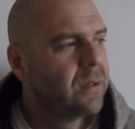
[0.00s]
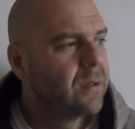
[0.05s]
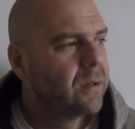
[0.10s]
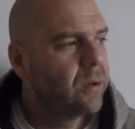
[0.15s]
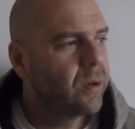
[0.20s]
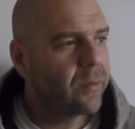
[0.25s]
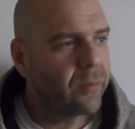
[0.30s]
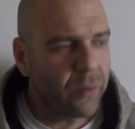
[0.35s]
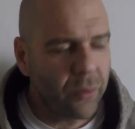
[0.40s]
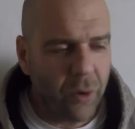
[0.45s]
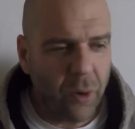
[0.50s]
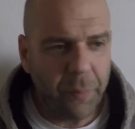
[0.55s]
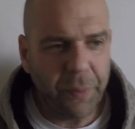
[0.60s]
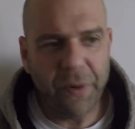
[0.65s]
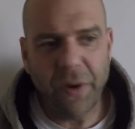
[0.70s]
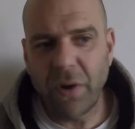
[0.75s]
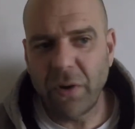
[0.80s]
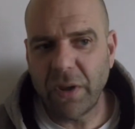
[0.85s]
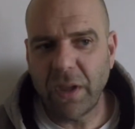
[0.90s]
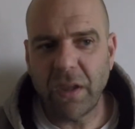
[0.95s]
Whoever wrote
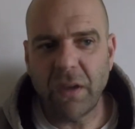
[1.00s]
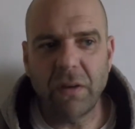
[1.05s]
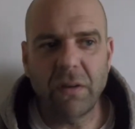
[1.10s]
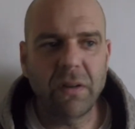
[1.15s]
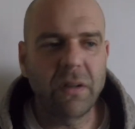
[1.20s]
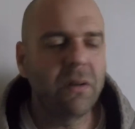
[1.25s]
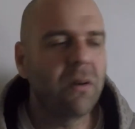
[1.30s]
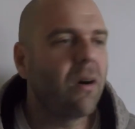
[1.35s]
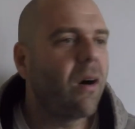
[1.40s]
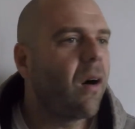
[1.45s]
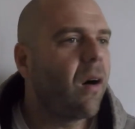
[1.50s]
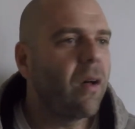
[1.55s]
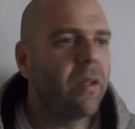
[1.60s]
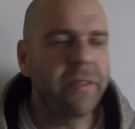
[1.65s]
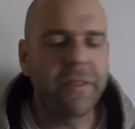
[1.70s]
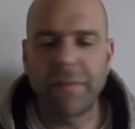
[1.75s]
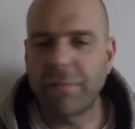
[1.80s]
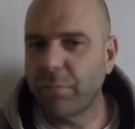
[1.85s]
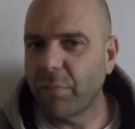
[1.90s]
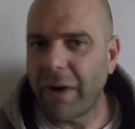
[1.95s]
Pinocchio, you know, all
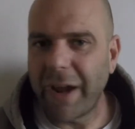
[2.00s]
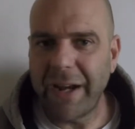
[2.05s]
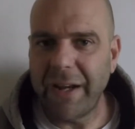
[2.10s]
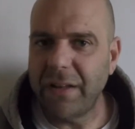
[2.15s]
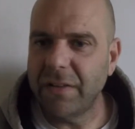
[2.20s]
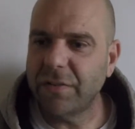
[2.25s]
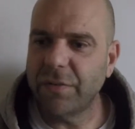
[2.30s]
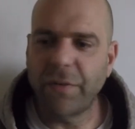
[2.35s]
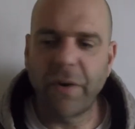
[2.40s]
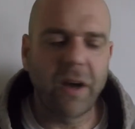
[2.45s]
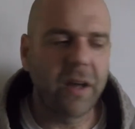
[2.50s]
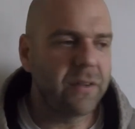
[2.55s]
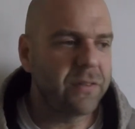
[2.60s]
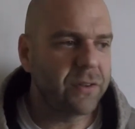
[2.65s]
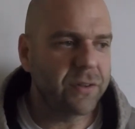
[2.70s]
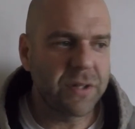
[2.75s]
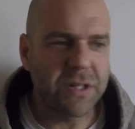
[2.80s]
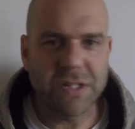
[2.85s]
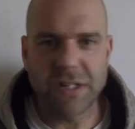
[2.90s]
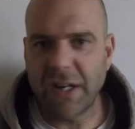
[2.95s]
the writings of Hans
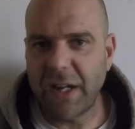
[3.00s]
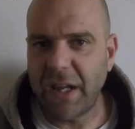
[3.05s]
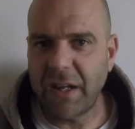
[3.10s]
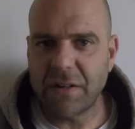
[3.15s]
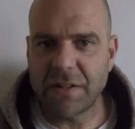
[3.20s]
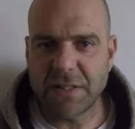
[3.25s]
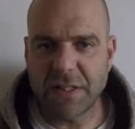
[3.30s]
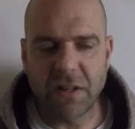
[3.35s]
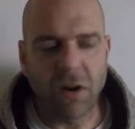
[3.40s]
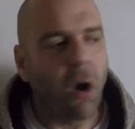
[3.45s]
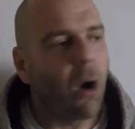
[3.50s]
Christian Andersen,